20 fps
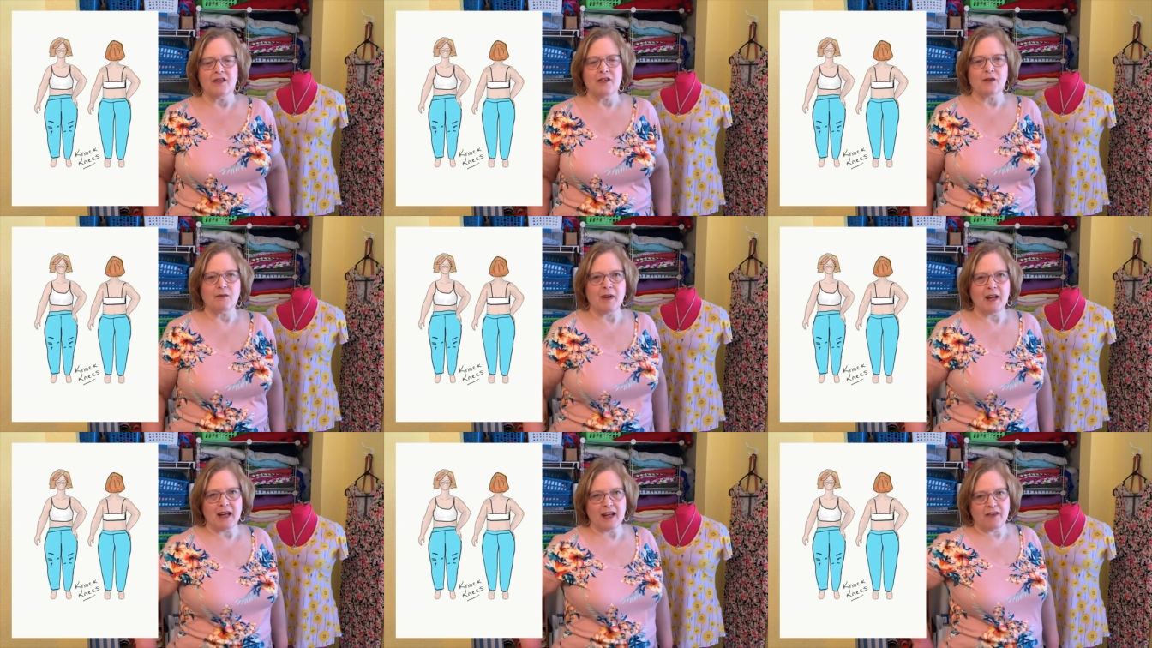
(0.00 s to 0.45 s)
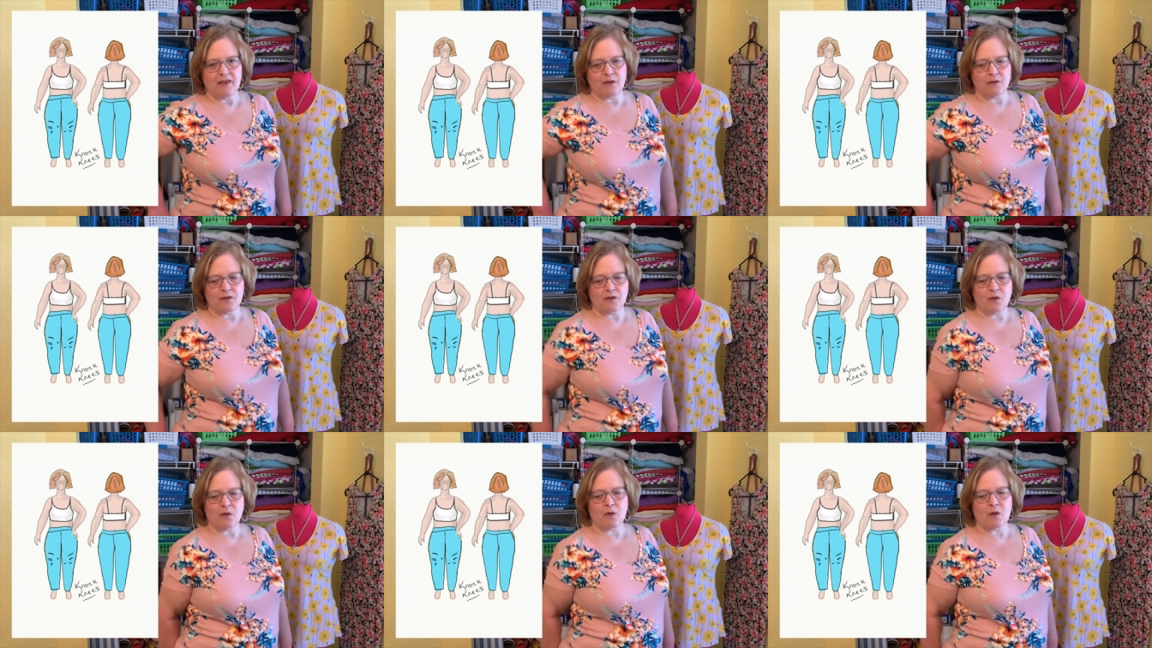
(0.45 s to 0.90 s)
so I get
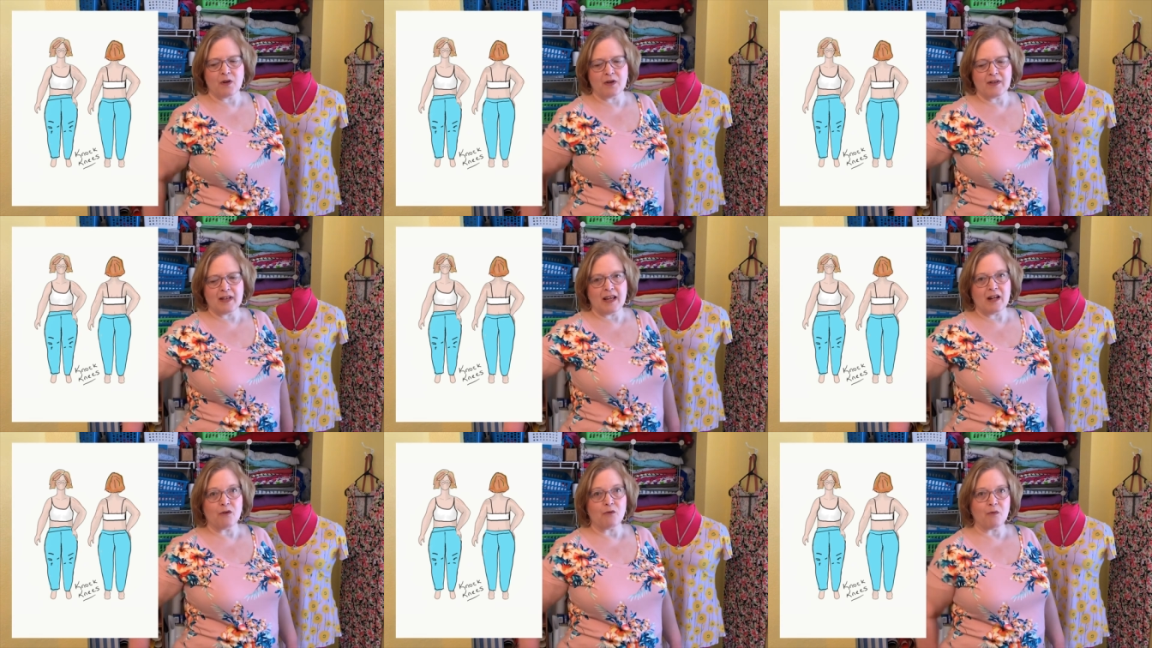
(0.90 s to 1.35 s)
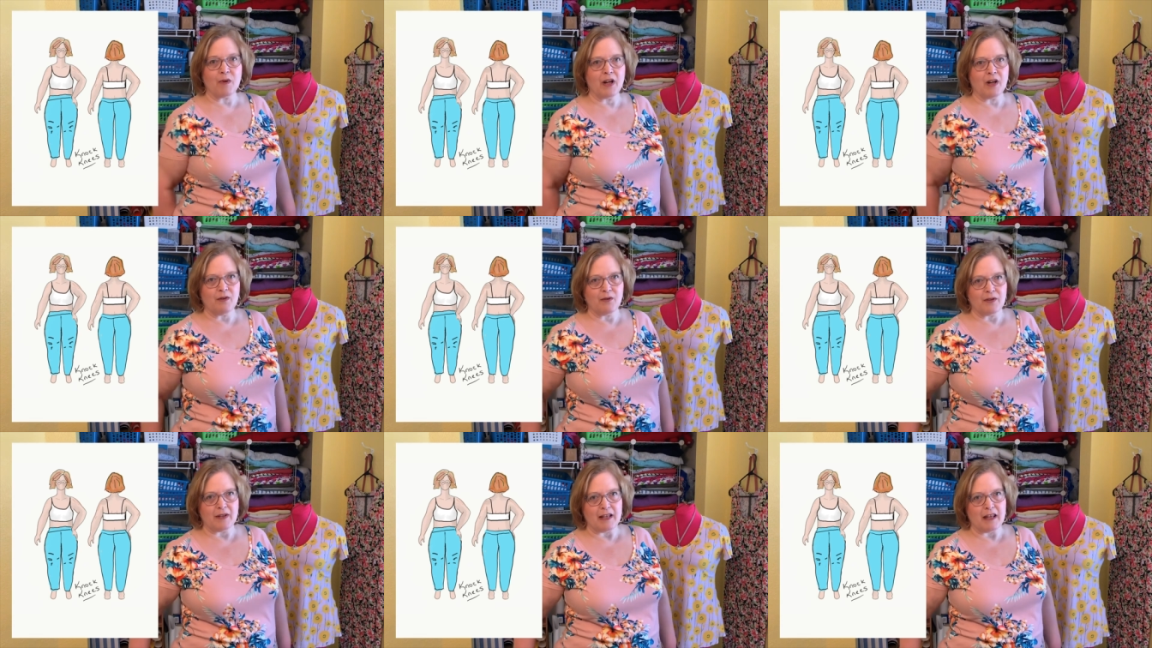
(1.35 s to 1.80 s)
those horizontal
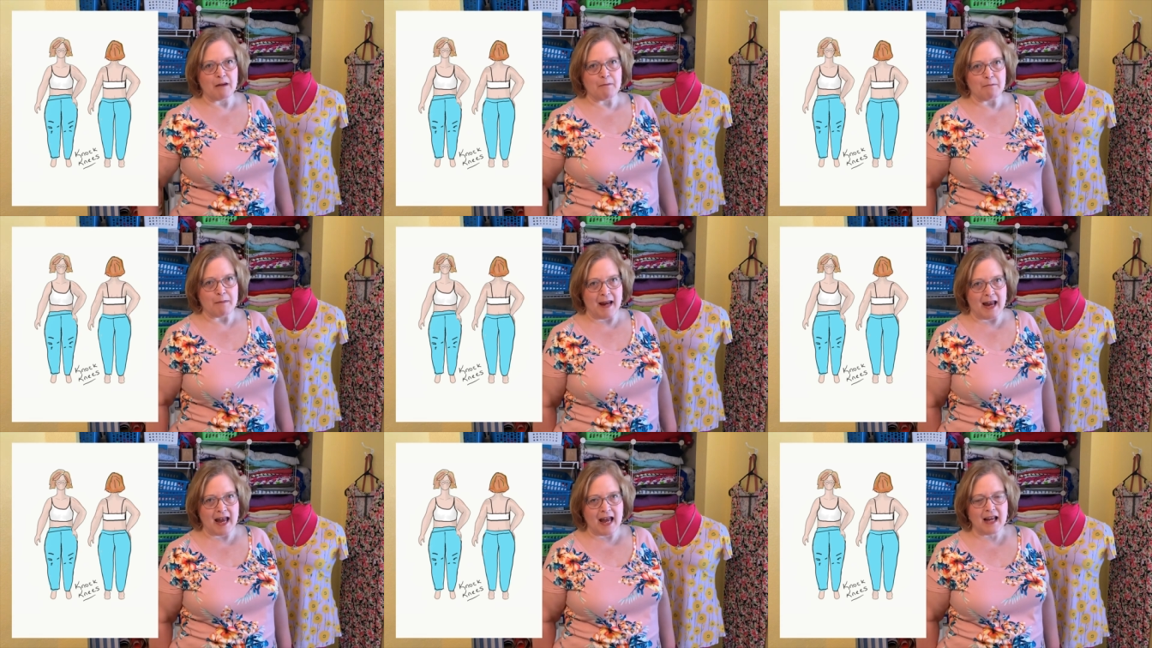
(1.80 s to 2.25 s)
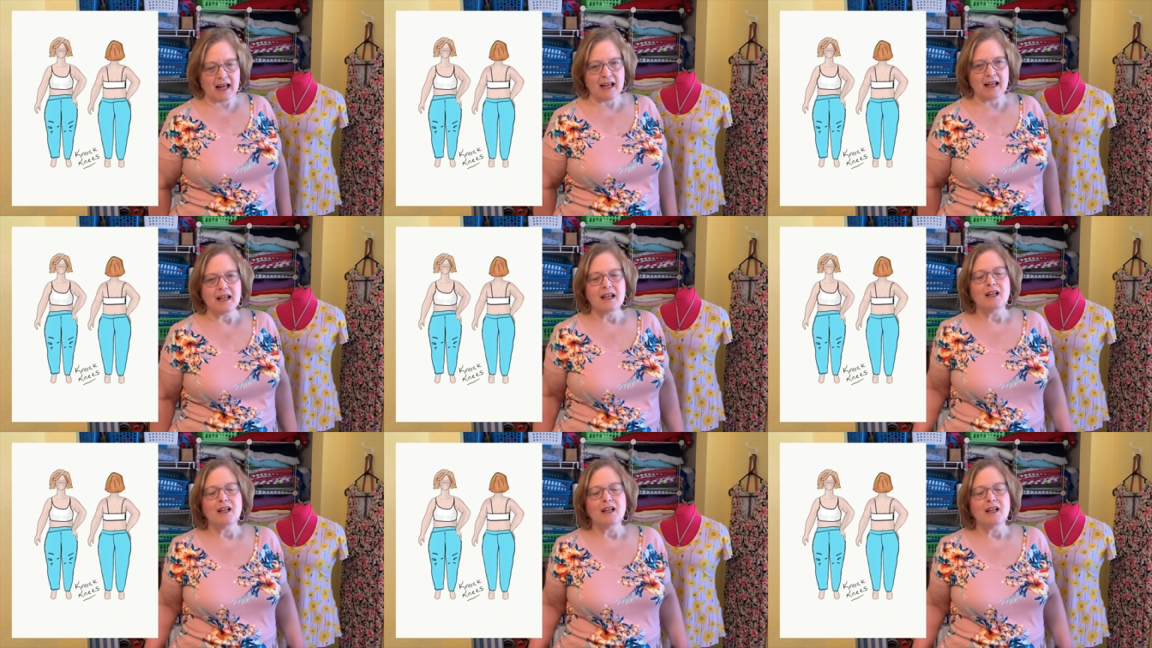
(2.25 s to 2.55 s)
wrinkles in the back,